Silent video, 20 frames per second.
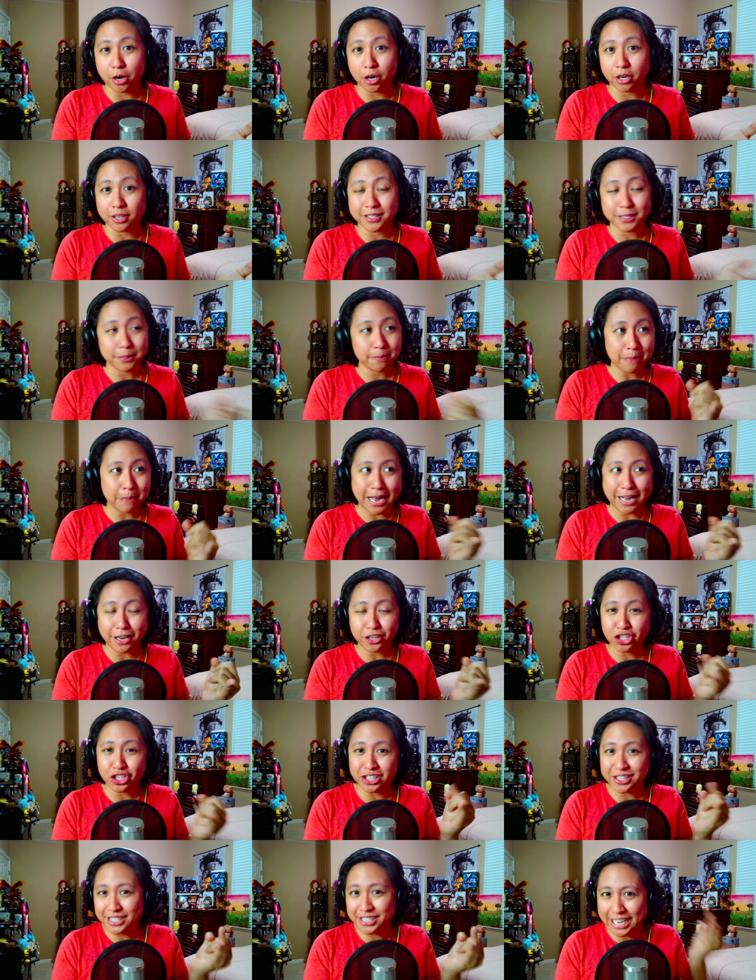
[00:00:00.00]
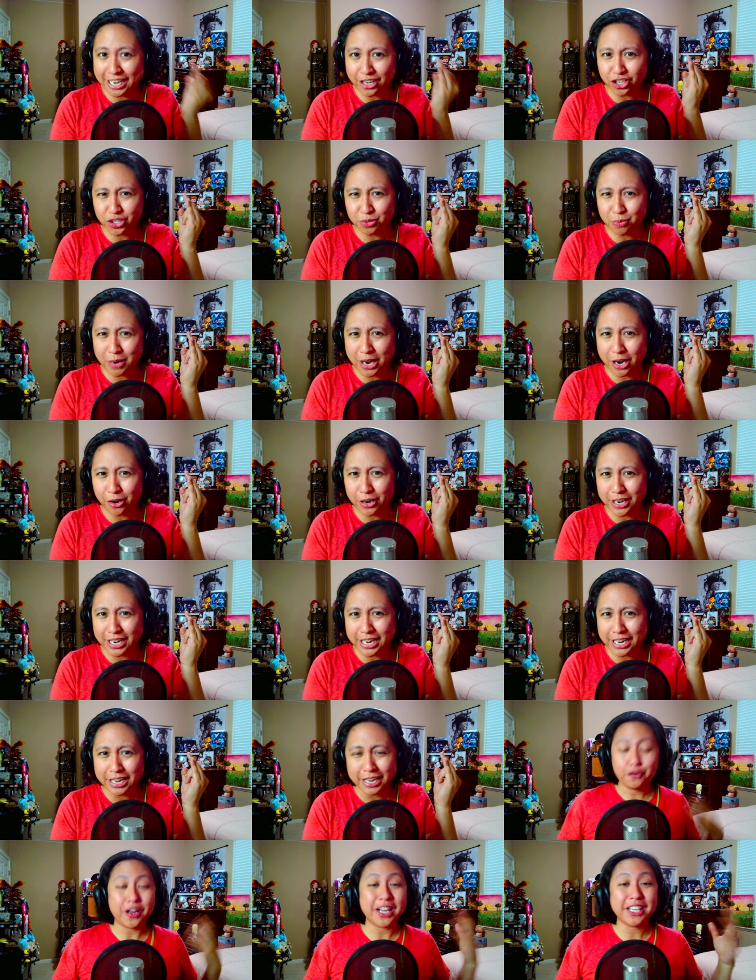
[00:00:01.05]
Hearts Passion,
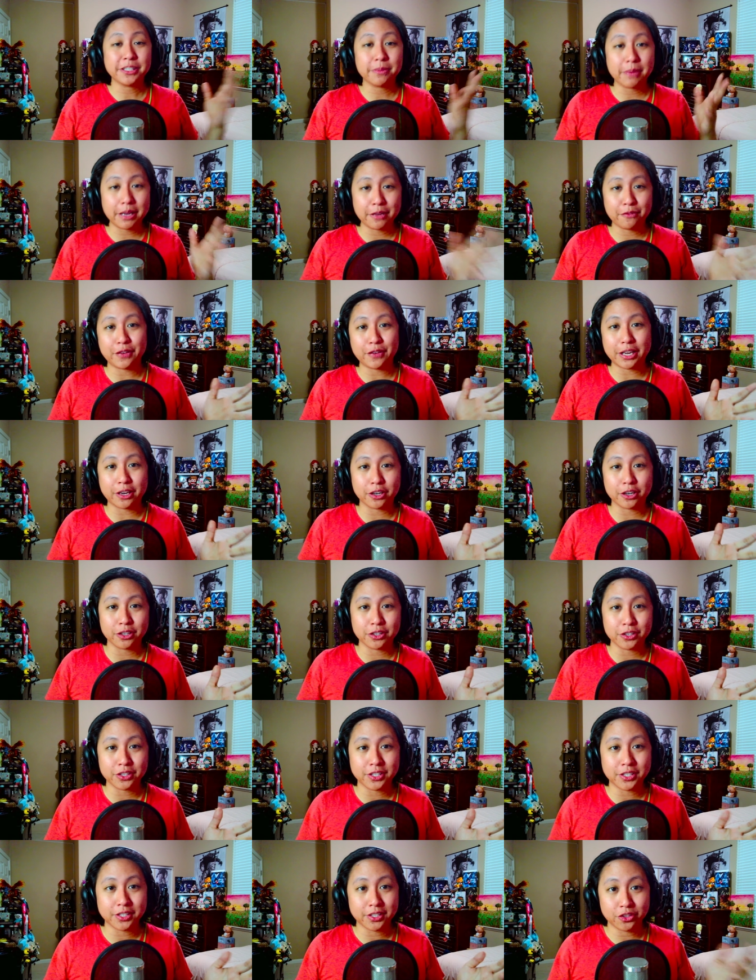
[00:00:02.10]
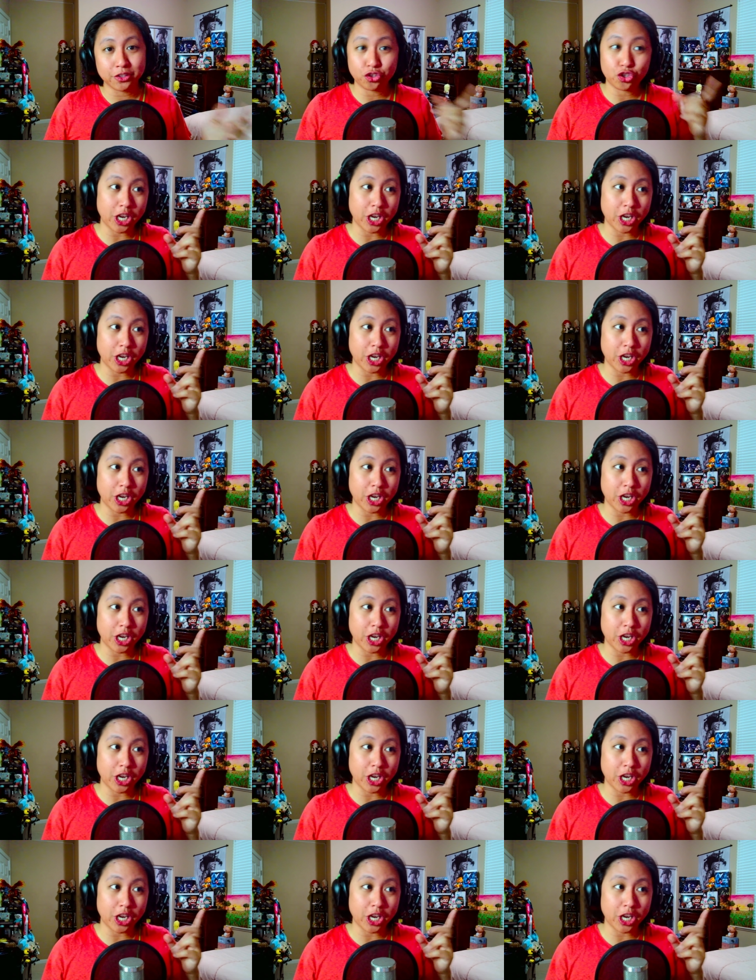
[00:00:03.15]
Sanctuary, Face My Fears,